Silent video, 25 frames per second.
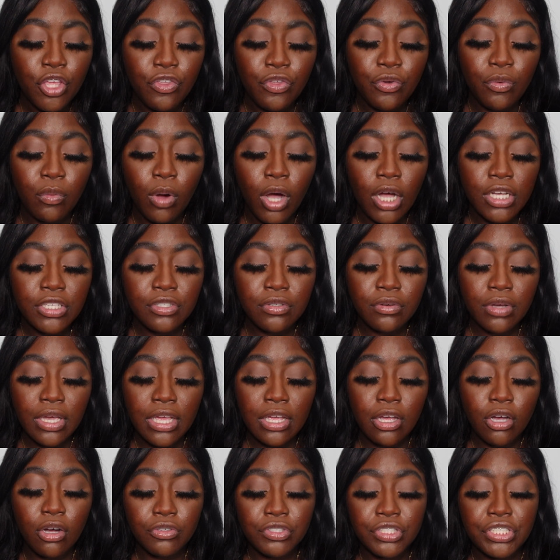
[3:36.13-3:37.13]
you also
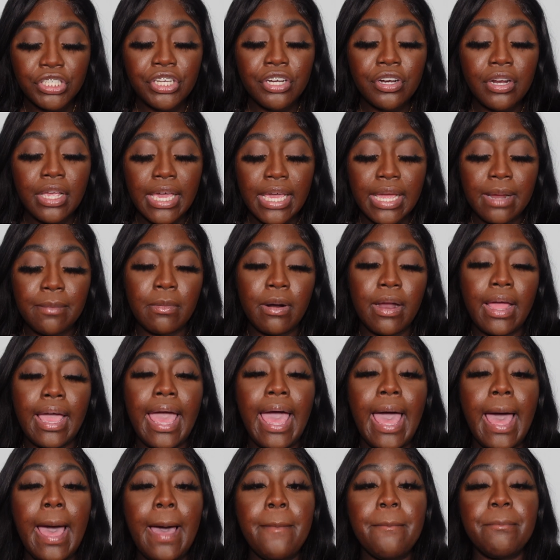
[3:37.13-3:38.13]
can go to your camera
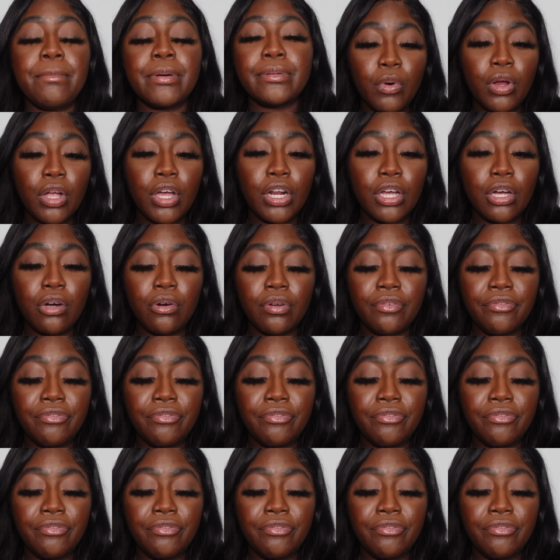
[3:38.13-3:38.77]
app. We're gonna go to